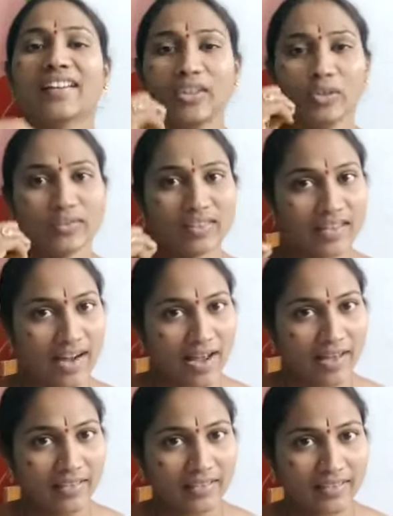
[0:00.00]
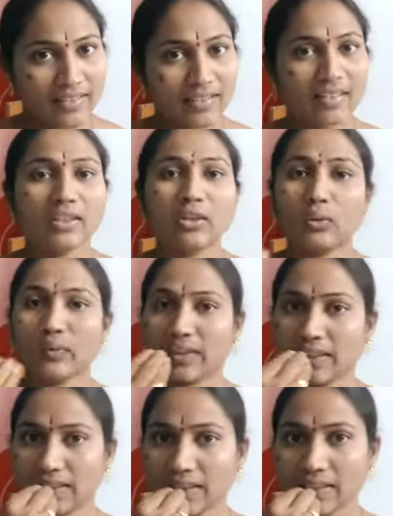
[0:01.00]
You will write, you will
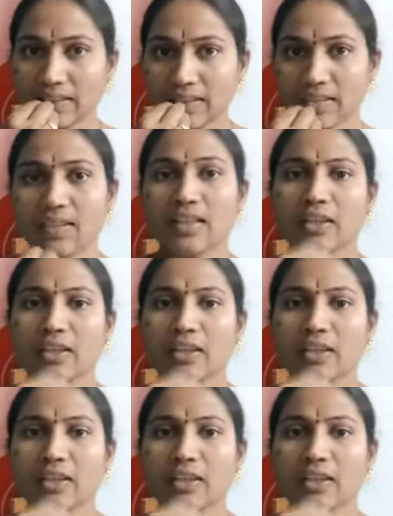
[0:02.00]
eat,